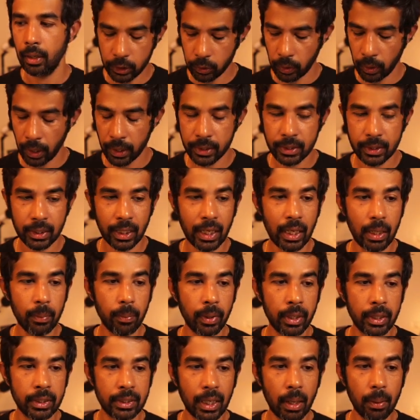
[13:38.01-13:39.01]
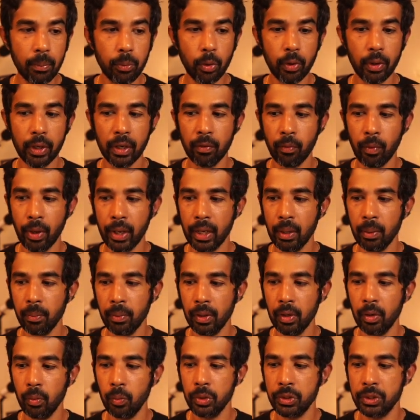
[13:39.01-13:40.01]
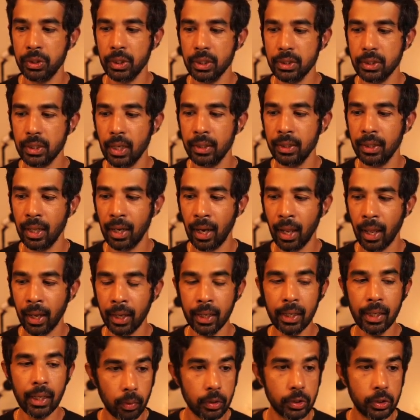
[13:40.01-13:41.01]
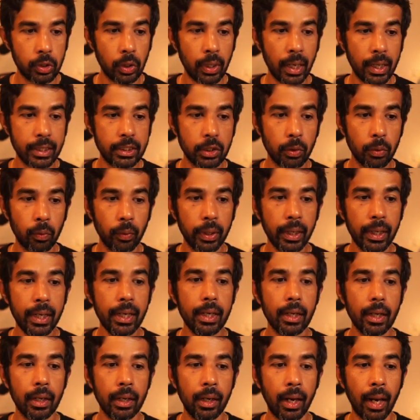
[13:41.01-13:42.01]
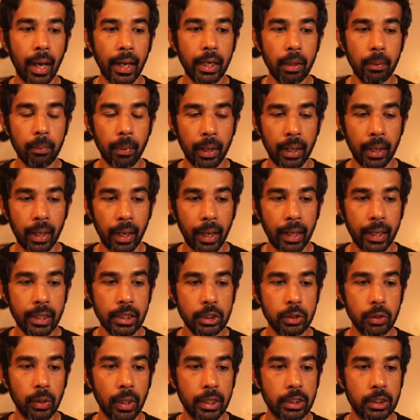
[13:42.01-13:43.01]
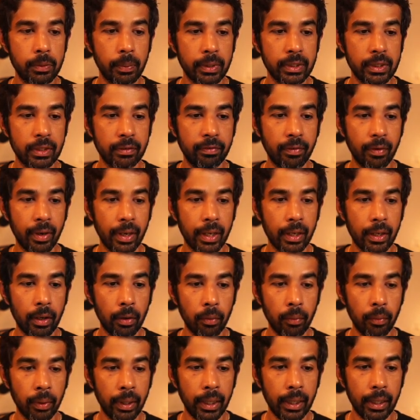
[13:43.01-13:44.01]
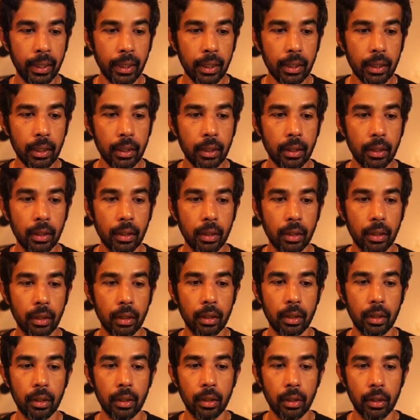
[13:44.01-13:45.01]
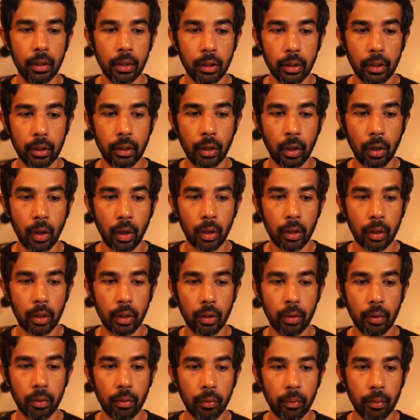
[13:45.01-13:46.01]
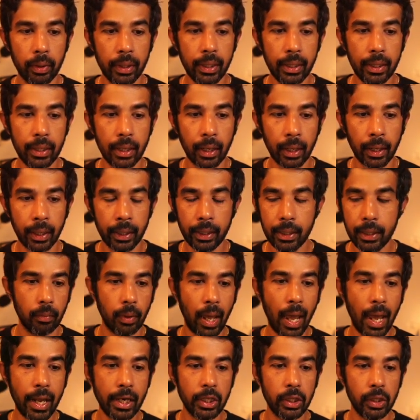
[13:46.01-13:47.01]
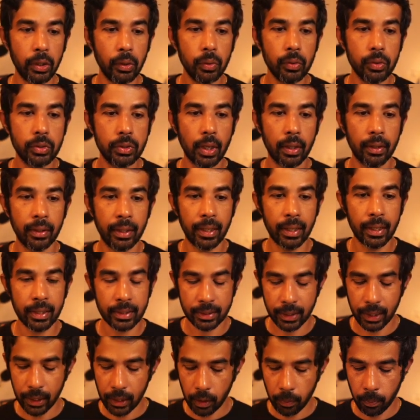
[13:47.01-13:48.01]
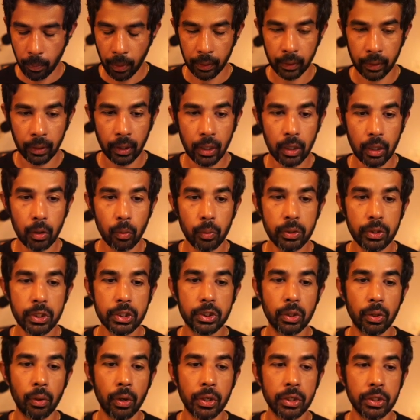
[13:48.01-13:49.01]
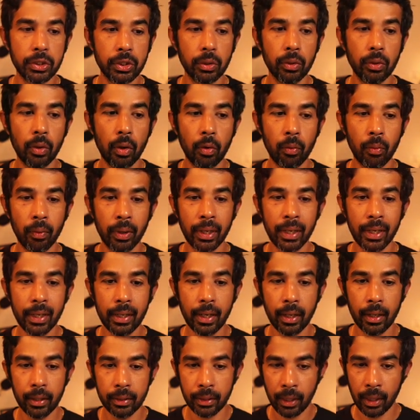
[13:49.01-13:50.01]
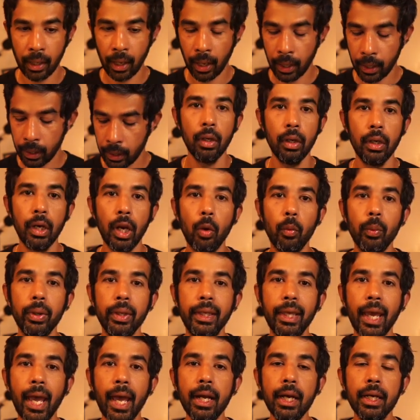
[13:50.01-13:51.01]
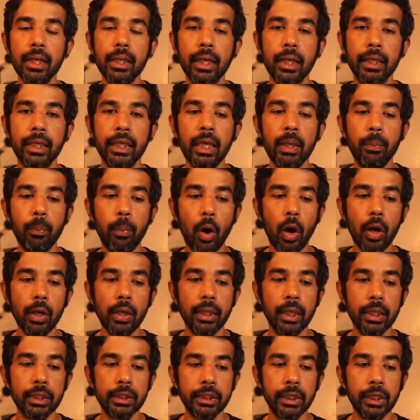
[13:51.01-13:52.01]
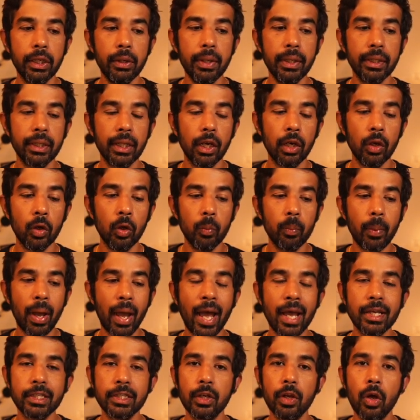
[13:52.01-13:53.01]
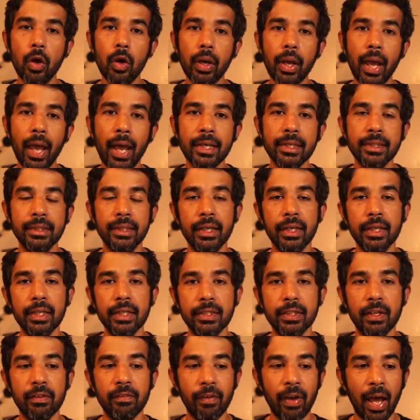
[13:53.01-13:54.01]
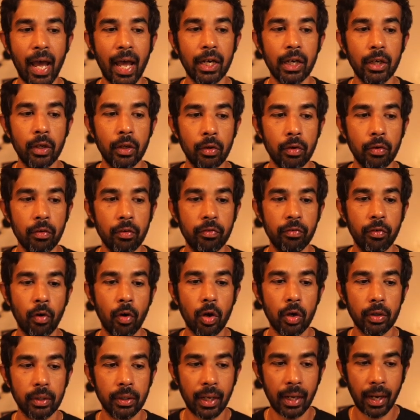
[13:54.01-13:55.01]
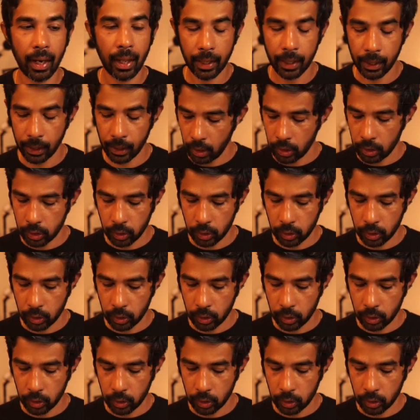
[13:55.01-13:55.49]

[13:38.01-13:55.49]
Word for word: So let's keep a temporary variable, which is the line. So let's read line by line. So let's specify reader dot read line and use the async method, which is going to read the line. Now we can keep on continuing the loop as long as there is a value for the line.